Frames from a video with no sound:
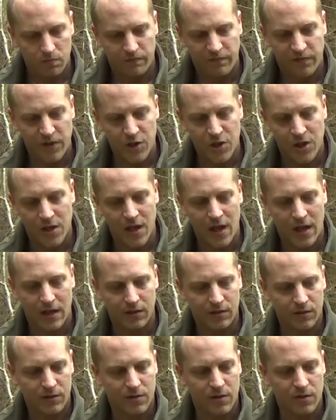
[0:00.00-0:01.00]
fishing hat
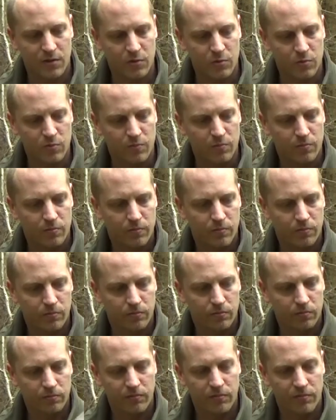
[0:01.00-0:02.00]
style
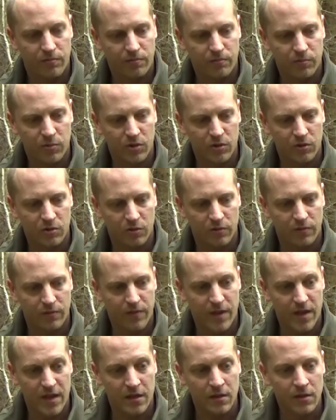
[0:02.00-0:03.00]
sort of
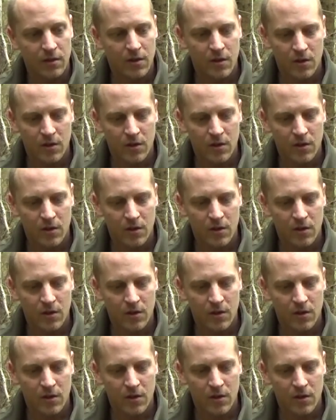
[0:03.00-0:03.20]
thing.